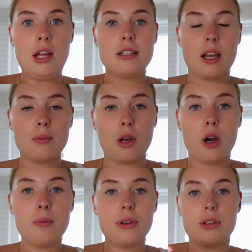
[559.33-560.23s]
type
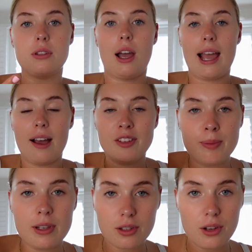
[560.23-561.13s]
girl, because I have to
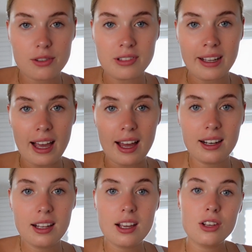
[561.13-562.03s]
be as close as I can.